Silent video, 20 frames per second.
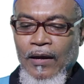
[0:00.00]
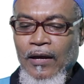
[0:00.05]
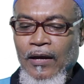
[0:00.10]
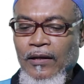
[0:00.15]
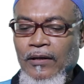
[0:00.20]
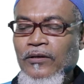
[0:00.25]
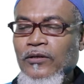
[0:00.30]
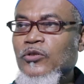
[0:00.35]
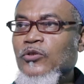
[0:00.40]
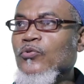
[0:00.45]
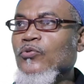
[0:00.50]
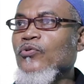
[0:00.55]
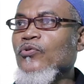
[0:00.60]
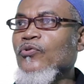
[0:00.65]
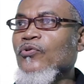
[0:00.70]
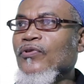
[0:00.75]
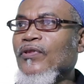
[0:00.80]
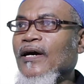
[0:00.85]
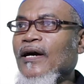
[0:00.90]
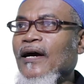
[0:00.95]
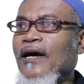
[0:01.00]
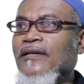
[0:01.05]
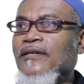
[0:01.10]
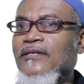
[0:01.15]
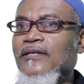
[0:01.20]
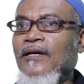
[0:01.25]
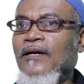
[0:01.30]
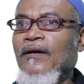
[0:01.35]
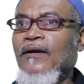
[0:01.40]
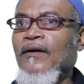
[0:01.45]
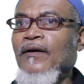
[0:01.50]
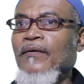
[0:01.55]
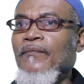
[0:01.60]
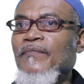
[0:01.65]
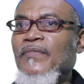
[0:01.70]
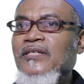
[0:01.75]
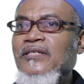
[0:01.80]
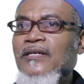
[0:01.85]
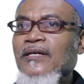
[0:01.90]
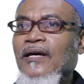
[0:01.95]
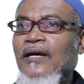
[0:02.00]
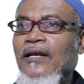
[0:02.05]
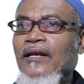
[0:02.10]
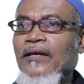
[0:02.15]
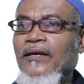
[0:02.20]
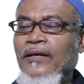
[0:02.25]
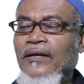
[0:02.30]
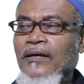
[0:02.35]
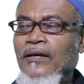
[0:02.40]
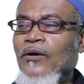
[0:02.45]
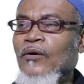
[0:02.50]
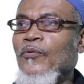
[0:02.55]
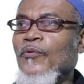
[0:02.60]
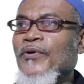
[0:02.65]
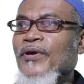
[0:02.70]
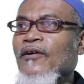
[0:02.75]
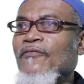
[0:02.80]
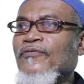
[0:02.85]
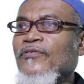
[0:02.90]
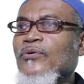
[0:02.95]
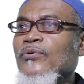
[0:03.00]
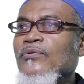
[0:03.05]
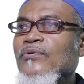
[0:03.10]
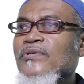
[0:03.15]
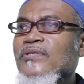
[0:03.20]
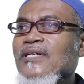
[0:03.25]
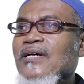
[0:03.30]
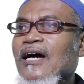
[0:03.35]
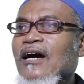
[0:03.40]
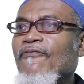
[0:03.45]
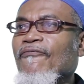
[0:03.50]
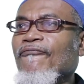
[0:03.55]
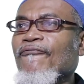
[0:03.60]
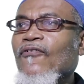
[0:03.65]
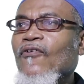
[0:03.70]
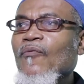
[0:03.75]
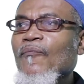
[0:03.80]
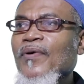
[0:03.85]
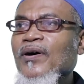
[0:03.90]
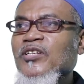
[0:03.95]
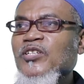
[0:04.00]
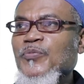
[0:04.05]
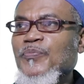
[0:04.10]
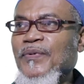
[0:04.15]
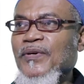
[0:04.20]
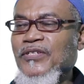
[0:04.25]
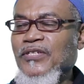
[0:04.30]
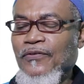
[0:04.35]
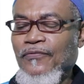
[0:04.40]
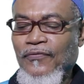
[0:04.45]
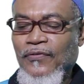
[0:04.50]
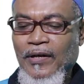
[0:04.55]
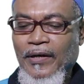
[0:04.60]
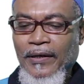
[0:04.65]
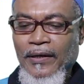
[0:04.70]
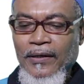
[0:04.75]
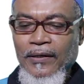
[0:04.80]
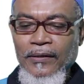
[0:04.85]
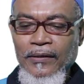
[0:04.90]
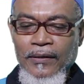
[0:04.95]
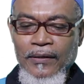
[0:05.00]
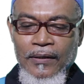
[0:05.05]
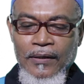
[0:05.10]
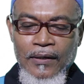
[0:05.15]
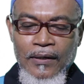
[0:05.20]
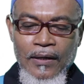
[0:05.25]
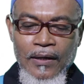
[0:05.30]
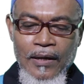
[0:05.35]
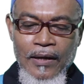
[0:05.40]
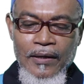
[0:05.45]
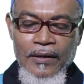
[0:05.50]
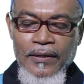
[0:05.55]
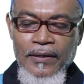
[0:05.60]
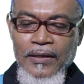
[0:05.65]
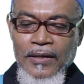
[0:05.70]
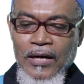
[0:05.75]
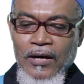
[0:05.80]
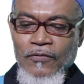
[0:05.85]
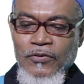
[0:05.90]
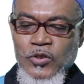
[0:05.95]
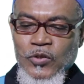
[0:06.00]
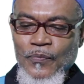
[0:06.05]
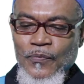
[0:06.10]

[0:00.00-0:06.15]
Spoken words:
And to do that, basically we have to use a format specifier, and here